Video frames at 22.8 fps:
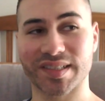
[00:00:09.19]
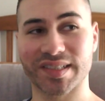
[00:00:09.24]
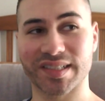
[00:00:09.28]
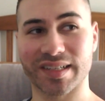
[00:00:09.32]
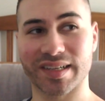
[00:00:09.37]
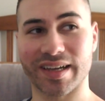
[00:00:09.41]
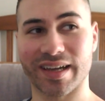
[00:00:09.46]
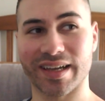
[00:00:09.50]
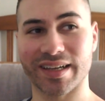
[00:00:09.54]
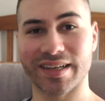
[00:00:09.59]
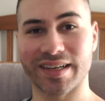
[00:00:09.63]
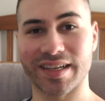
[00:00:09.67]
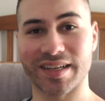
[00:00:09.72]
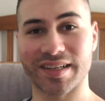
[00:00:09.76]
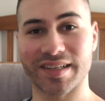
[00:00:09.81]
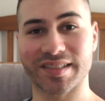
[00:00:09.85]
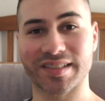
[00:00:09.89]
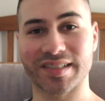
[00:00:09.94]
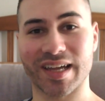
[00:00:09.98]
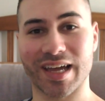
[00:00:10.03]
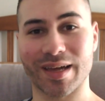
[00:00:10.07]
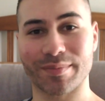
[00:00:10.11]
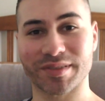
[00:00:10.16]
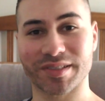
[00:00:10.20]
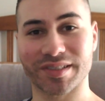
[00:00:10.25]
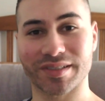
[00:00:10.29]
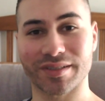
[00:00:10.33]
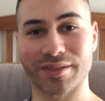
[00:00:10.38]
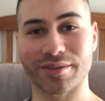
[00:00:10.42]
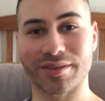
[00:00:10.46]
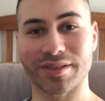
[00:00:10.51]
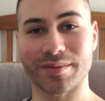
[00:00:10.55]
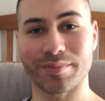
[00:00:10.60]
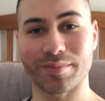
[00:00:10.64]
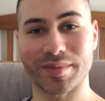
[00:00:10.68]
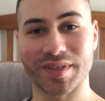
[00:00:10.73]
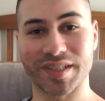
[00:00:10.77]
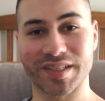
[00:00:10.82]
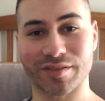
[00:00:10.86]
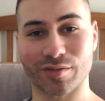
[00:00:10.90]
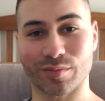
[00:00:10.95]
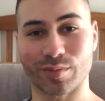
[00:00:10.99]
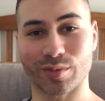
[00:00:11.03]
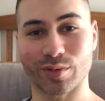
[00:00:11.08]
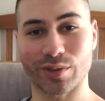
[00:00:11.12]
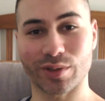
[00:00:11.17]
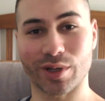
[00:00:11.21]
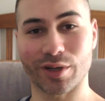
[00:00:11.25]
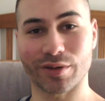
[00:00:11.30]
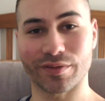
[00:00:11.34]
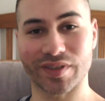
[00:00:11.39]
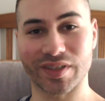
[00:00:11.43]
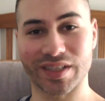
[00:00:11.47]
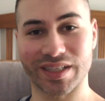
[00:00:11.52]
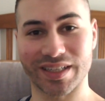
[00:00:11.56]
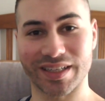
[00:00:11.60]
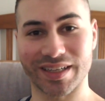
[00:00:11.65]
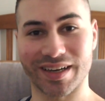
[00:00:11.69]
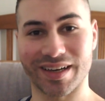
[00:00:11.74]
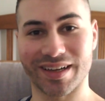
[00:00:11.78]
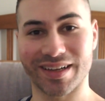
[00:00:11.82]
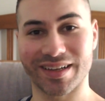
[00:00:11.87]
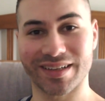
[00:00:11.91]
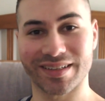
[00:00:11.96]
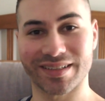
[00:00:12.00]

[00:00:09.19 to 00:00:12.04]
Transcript: Once again, it is absolutely miserable over here,